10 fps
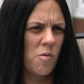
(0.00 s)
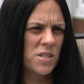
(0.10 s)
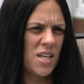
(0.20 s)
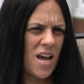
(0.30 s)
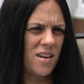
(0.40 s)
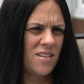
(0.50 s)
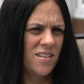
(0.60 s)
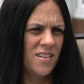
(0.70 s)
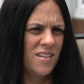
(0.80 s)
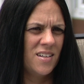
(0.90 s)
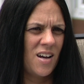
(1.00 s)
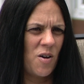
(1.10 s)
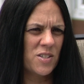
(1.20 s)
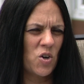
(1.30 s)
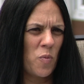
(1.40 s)
I was sad
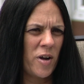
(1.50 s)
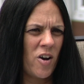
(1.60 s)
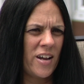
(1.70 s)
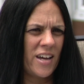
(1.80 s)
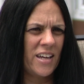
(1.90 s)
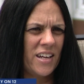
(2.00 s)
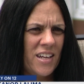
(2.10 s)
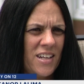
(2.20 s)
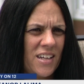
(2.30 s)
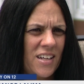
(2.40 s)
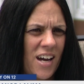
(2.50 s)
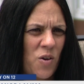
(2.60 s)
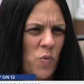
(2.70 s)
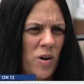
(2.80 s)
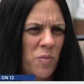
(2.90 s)
I was like, oh my God, I gotta get a kidney. I
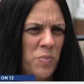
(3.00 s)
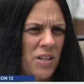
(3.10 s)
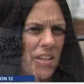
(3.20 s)
don't wanna be